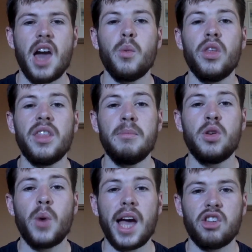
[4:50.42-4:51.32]
I want them
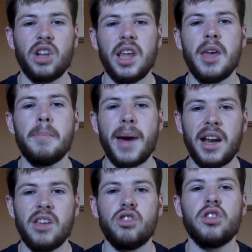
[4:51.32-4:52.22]
to actually
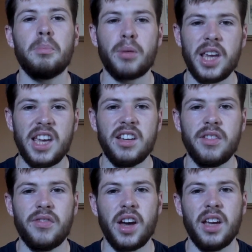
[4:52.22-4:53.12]
manage to break into
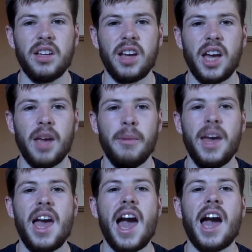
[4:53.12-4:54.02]
Fine Time
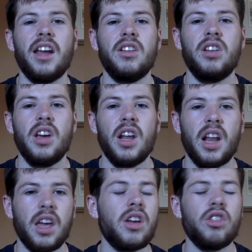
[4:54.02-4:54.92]
and,
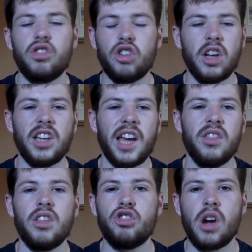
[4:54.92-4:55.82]
like, shut down
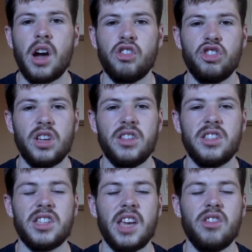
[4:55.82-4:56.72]
the charging
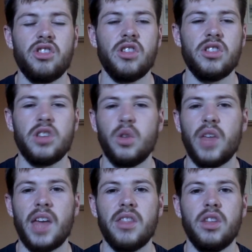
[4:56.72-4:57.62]
station so
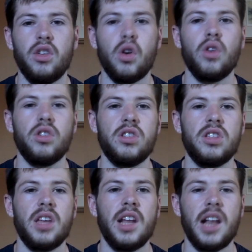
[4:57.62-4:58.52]
that the
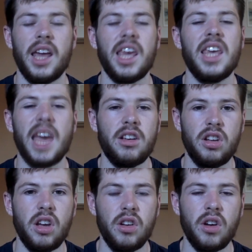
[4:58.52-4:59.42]
Dots, like get turned